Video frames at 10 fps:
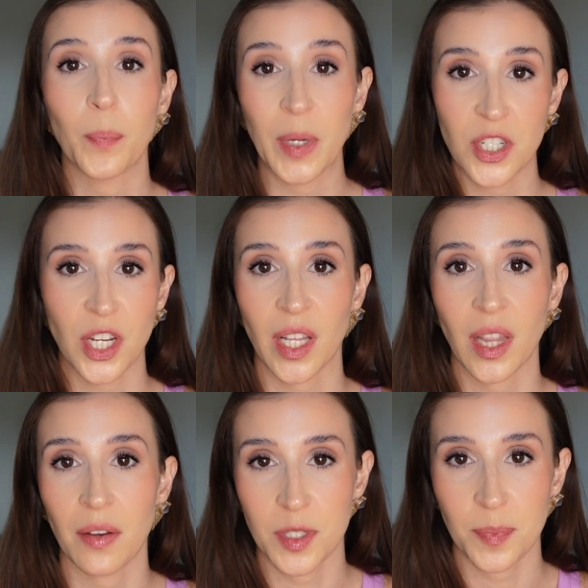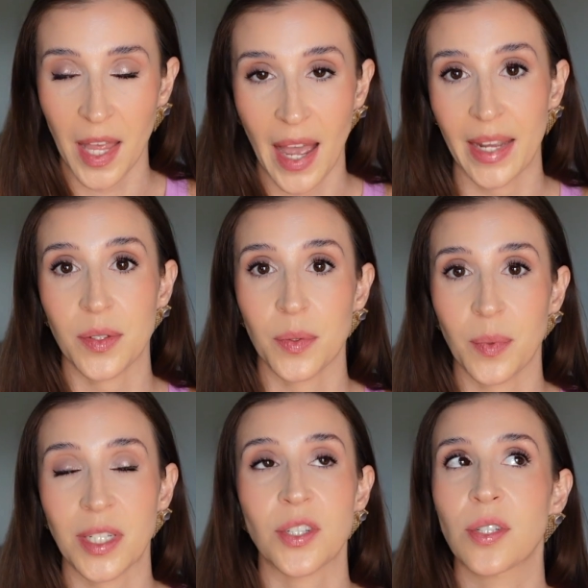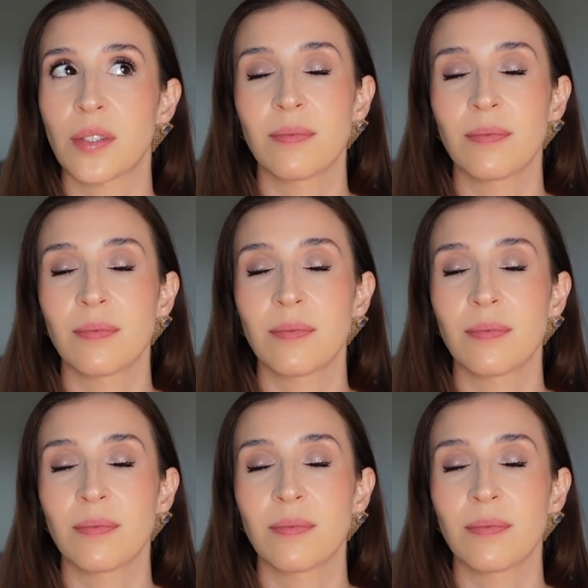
binging Love is Blind, which